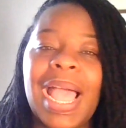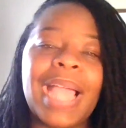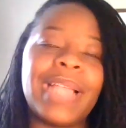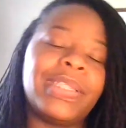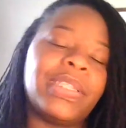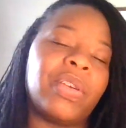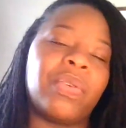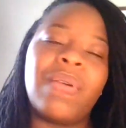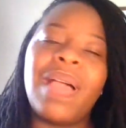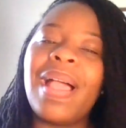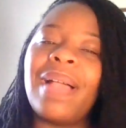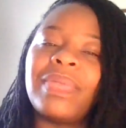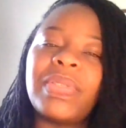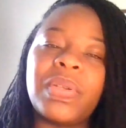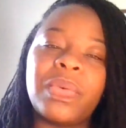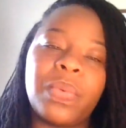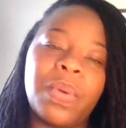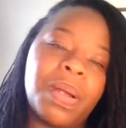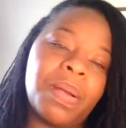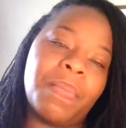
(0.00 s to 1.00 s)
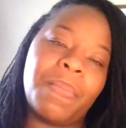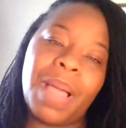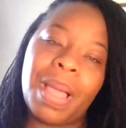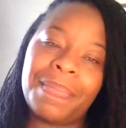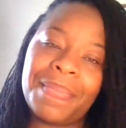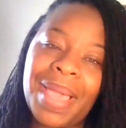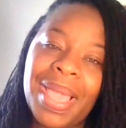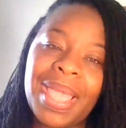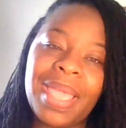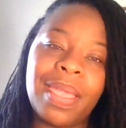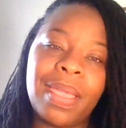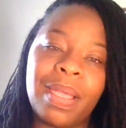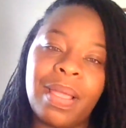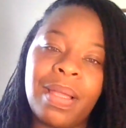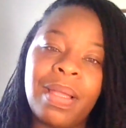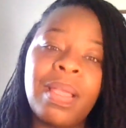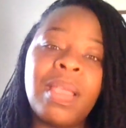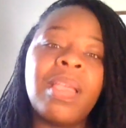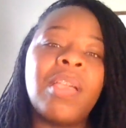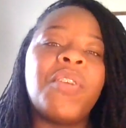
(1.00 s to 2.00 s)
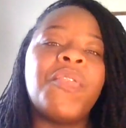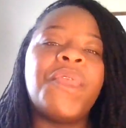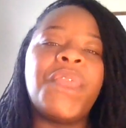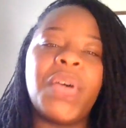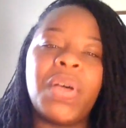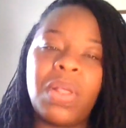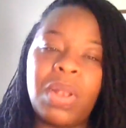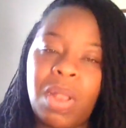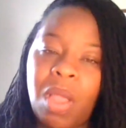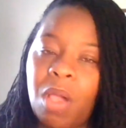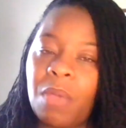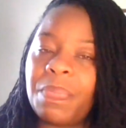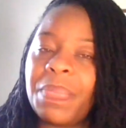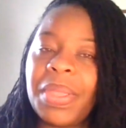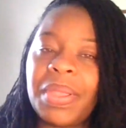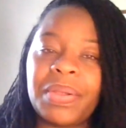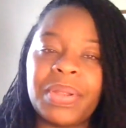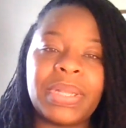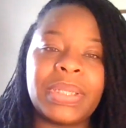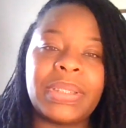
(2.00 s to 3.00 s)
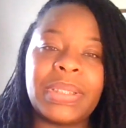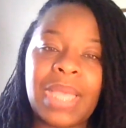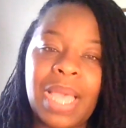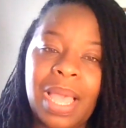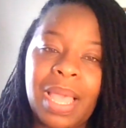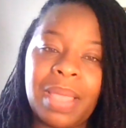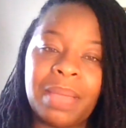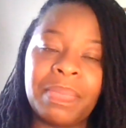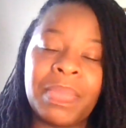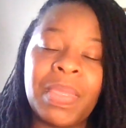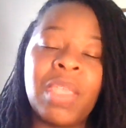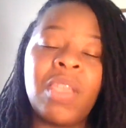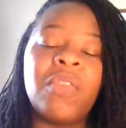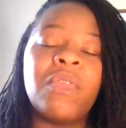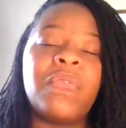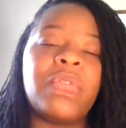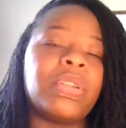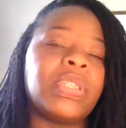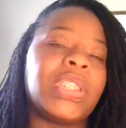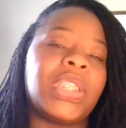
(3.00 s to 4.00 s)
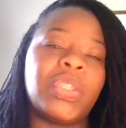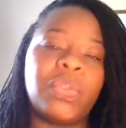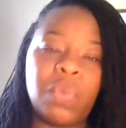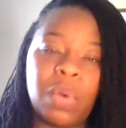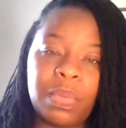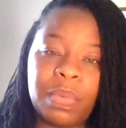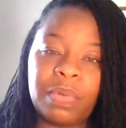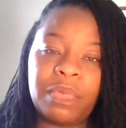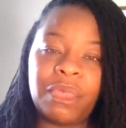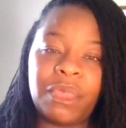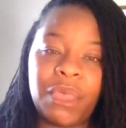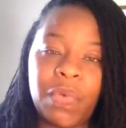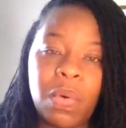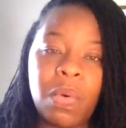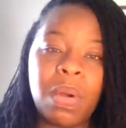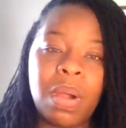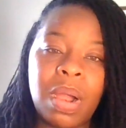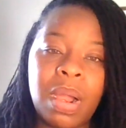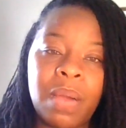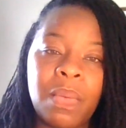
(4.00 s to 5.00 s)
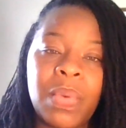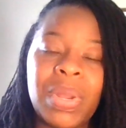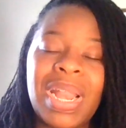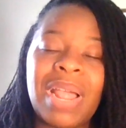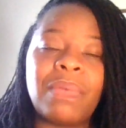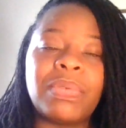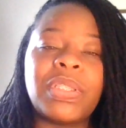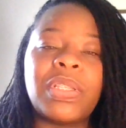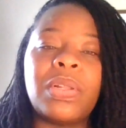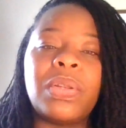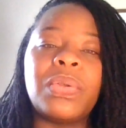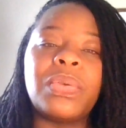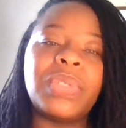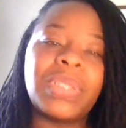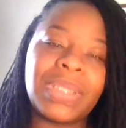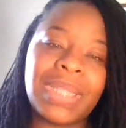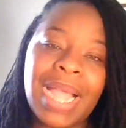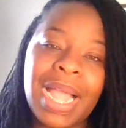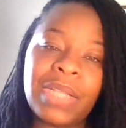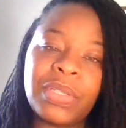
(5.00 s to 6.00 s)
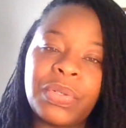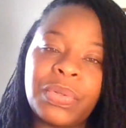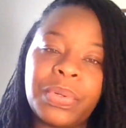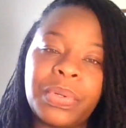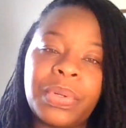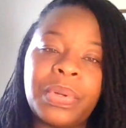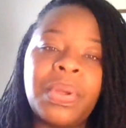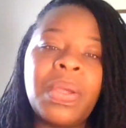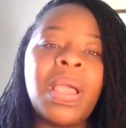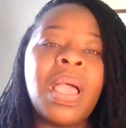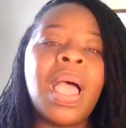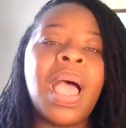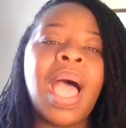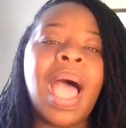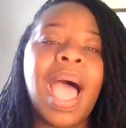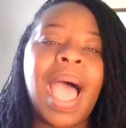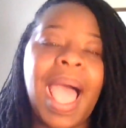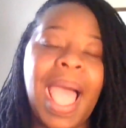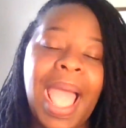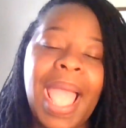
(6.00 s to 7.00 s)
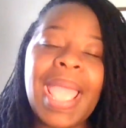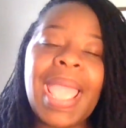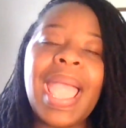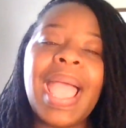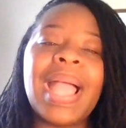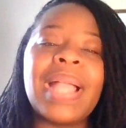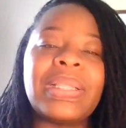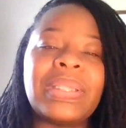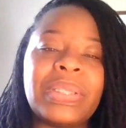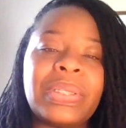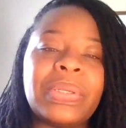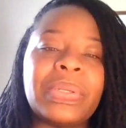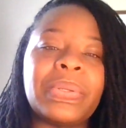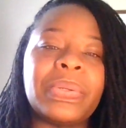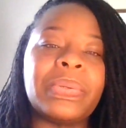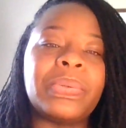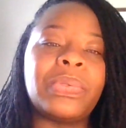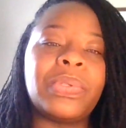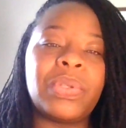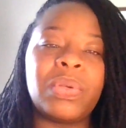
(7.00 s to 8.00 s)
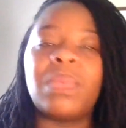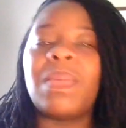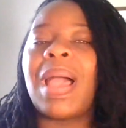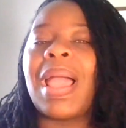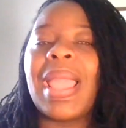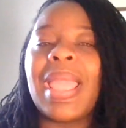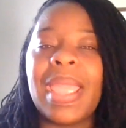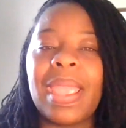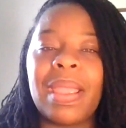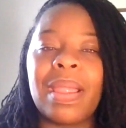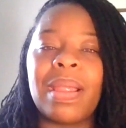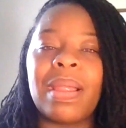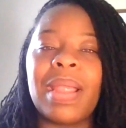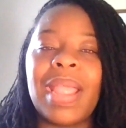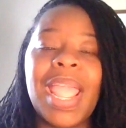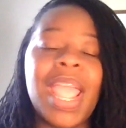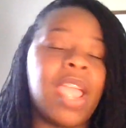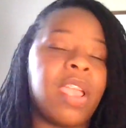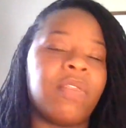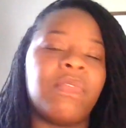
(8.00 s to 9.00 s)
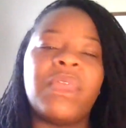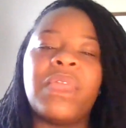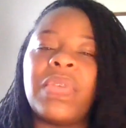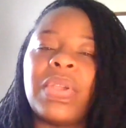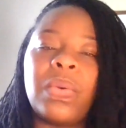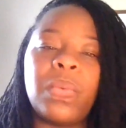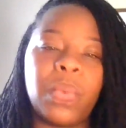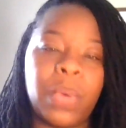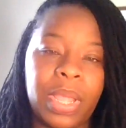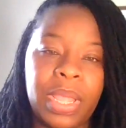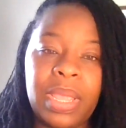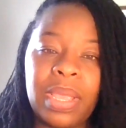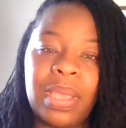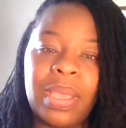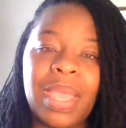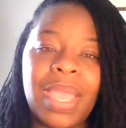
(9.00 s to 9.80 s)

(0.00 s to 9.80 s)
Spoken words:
I don't have to worry about my hair for a long period of time versus where before, when I was a loose natural, I had to do my hair every week.